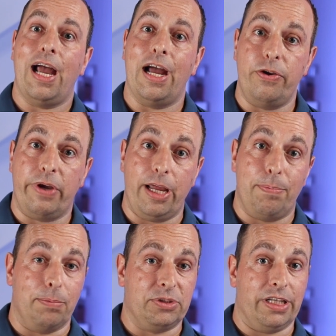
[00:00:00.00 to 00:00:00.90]
and you keep
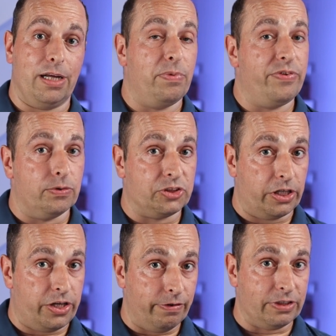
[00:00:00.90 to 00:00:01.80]
up to date with your
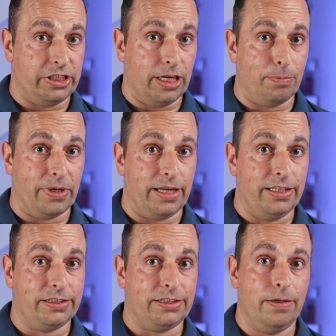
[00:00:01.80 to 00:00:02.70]
security
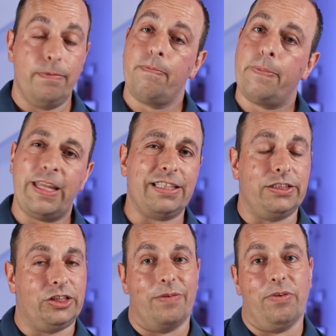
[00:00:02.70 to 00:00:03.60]
updates, this
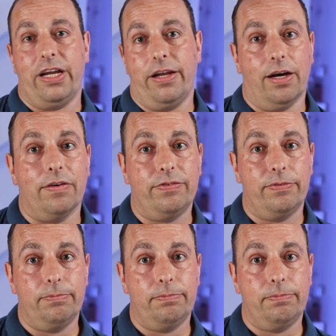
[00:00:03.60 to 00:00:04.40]
is generally enough.